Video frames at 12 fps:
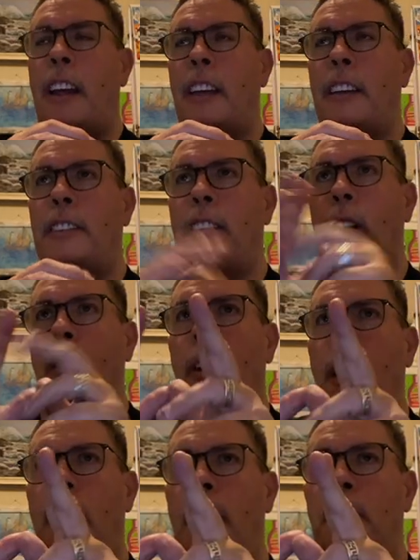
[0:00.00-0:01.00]

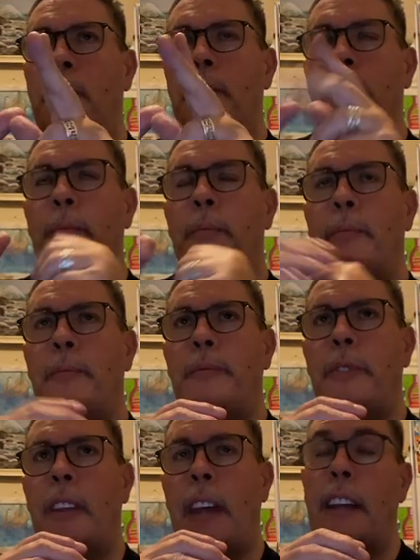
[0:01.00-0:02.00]
So
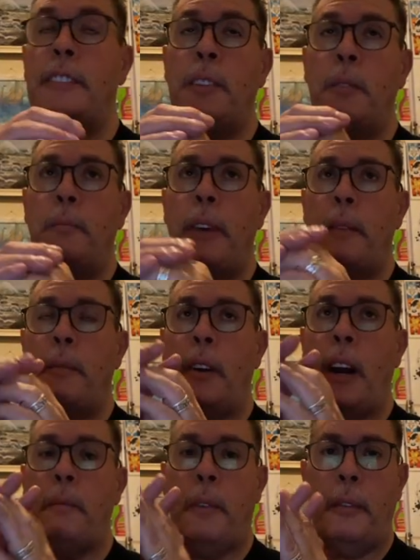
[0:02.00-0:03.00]
that's the
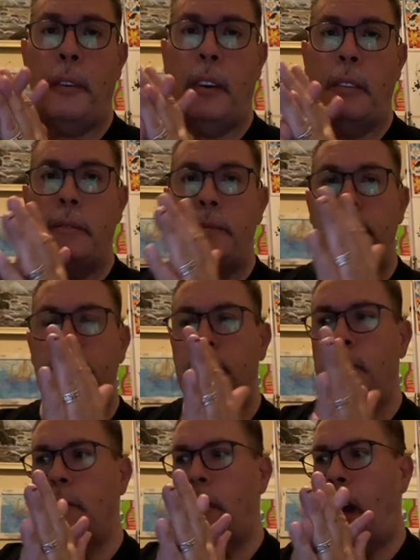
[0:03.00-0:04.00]
paper I prefer.
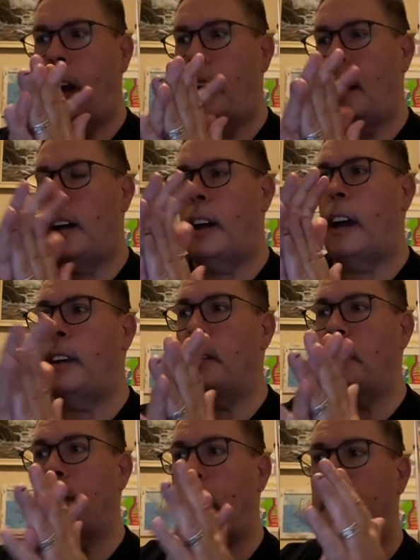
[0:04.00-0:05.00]
I
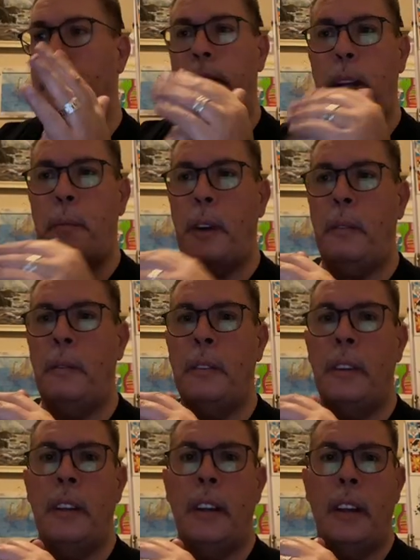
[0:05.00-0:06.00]
use Office Depot
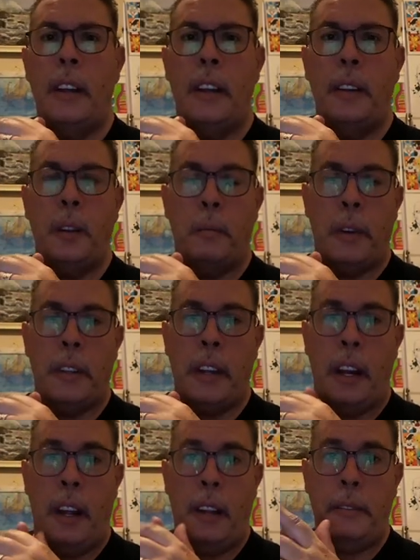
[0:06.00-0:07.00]
to print that
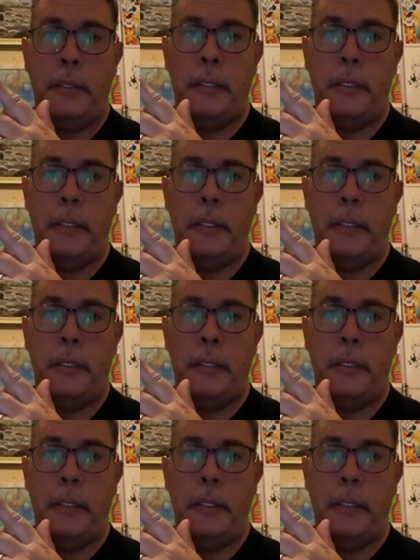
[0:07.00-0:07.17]
off.